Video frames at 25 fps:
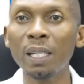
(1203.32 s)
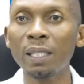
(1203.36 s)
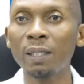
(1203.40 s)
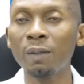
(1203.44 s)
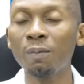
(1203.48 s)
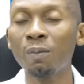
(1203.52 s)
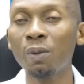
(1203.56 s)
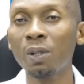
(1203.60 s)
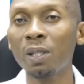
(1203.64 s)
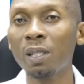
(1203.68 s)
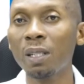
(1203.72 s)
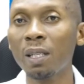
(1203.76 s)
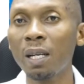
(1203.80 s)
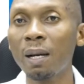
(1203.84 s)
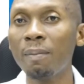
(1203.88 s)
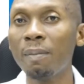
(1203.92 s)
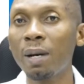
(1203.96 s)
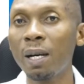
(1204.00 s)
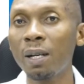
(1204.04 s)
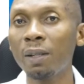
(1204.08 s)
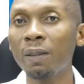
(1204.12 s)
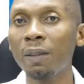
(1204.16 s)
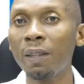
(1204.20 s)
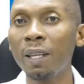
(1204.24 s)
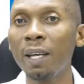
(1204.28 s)
I spoke
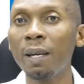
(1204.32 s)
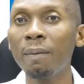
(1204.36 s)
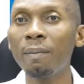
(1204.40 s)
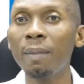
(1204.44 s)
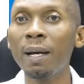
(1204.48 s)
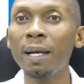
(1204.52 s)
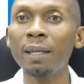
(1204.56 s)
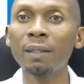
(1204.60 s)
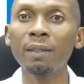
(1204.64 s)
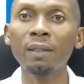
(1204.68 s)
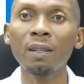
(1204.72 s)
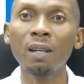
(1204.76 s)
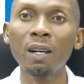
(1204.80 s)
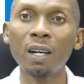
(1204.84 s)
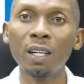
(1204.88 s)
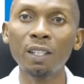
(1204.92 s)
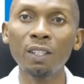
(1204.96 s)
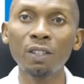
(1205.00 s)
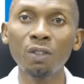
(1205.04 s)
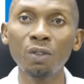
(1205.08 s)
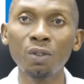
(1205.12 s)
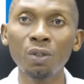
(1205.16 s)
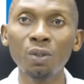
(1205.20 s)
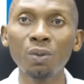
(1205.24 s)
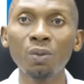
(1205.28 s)
about them as
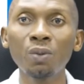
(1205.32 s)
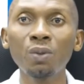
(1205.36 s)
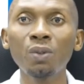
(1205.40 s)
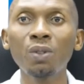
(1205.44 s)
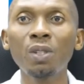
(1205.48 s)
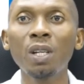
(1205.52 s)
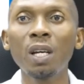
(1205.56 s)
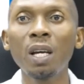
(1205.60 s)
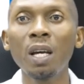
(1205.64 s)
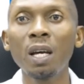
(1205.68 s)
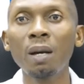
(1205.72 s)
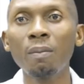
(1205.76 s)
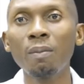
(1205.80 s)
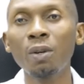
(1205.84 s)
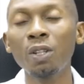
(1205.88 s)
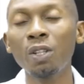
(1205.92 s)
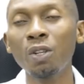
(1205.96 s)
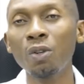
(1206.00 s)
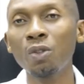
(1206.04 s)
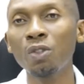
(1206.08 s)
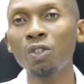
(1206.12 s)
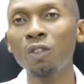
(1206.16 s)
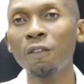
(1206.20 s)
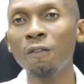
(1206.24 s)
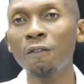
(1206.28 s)
garden tools, but they
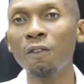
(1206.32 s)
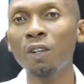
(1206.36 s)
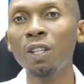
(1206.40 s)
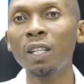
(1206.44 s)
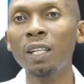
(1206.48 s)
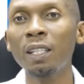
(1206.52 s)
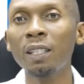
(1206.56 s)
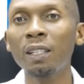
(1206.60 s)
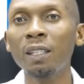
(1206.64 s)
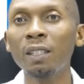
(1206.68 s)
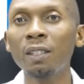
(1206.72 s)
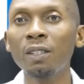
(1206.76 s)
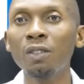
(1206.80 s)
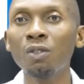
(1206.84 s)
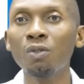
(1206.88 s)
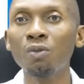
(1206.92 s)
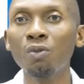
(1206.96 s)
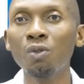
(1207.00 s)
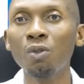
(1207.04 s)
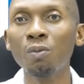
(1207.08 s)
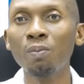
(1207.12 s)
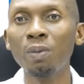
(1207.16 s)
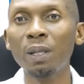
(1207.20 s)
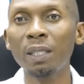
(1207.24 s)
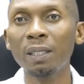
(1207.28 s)
also fall under this
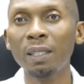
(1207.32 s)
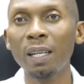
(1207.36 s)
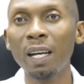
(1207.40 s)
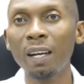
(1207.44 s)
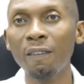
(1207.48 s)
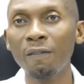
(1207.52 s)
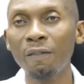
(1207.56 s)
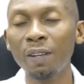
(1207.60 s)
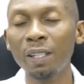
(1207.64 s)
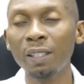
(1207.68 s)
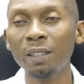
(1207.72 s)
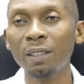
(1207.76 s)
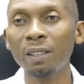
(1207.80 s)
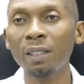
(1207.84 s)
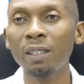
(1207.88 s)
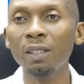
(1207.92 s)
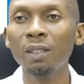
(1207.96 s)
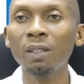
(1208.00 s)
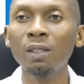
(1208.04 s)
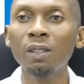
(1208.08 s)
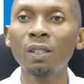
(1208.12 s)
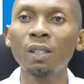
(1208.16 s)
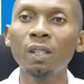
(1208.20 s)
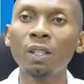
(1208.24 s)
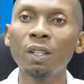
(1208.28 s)
group as
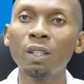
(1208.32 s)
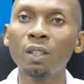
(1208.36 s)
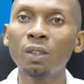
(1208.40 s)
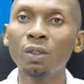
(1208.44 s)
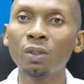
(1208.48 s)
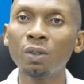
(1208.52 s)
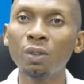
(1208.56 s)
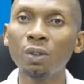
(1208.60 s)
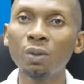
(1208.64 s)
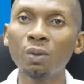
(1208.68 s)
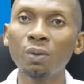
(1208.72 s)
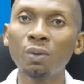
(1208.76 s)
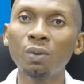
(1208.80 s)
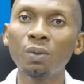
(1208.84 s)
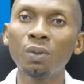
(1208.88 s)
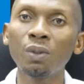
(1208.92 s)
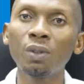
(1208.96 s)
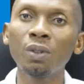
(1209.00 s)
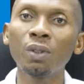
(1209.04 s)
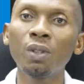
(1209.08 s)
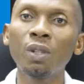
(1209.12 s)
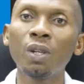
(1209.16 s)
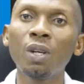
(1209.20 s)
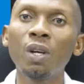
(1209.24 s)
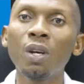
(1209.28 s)
harvesting tools.
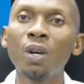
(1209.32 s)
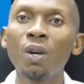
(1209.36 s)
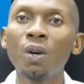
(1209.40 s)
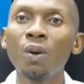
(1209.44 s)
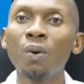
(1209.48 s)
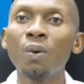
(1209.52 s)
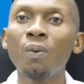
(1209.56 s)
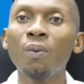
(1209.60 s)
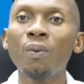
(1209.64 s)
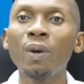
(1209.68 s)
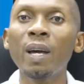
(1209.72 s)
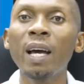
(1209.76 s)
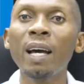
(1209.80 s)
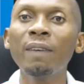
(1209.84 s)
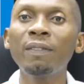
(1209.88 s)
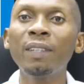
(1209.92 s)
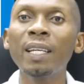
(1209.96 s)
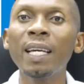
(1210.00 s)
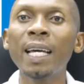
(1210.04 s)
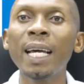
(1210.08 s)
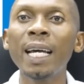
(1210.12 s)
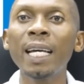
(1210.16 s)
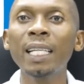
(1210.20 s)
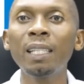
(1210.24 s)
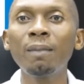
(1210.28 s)
We have the
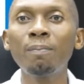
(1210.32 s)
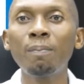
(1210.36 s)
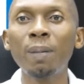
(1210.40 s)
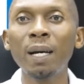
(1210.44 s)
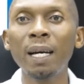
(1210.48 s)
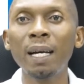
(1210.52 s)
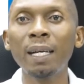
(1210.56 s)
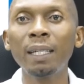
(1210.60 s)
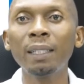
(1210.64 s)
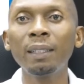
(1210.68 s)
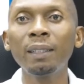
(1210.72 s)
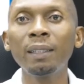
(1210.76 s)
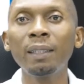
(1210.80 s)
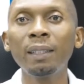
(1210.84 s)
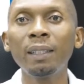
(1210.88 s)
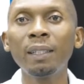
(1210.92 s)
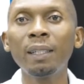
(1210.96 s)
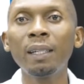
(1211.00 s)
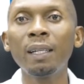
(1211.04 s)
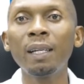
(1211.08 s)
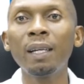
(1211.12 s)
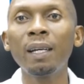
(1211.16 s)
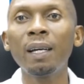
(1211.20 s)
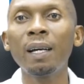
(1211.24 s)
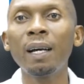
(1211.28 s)
head pan
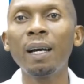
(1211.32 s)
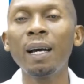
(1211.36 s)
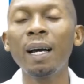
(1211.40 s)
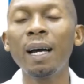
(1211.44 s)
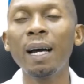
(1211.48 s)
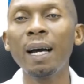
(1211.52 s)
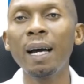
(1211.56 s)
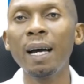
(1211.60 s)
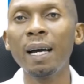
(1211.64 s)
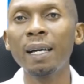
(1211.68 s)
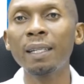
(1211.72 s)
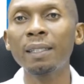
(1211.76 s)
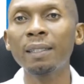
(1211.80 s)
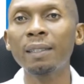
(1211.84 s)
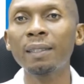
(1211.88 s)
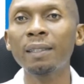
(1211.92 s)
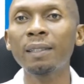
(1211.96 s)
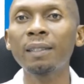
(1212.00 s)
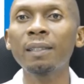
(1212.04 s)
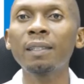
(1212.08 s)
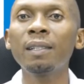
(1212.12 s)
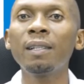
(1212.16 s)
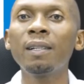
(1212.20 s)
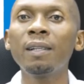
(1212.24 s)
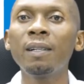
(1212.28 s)

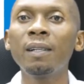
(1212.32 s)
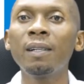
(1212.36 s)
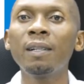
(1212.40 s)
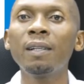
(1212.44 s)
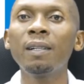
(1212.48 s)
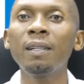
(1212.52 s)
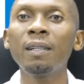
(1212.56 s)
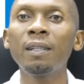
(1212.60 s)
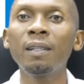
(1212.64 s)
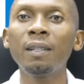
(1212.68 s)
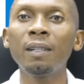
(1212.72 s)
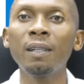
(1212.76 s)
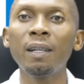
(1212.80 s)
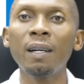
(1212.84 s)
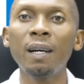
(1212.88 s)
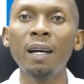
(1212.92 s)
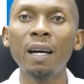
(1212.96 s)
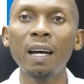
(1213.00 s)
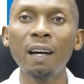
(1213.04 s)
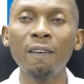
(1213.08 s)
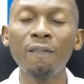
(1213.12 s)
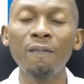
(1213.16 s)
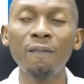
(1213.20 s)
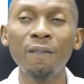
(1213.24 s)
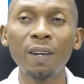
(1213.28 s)
as uh,
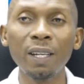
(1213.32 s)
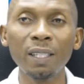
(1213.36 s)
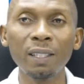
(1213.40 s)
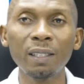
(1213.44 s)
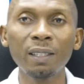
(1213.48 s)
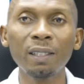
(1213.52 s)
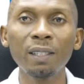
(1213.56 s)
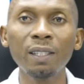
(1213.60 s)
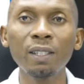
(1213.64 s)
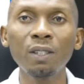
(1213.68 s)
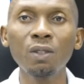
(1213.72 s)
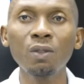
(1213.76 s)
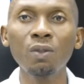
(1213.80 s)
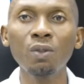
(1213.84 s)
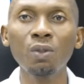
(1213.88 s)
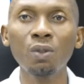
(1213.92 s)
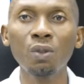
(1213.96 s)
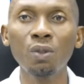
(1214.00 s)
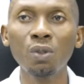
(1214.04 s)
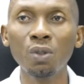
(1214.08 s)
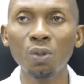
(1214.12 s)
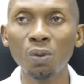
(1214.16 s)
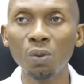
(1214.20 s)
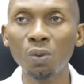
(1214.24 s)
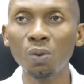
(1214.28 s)
harvesting
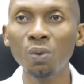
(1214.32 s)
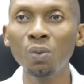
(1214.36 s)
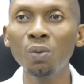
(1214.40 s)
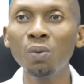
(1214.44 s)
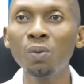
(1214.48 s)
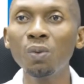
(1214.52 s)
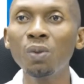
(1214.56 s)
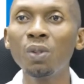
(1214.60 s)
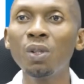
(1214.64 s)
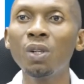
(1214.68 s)
tool.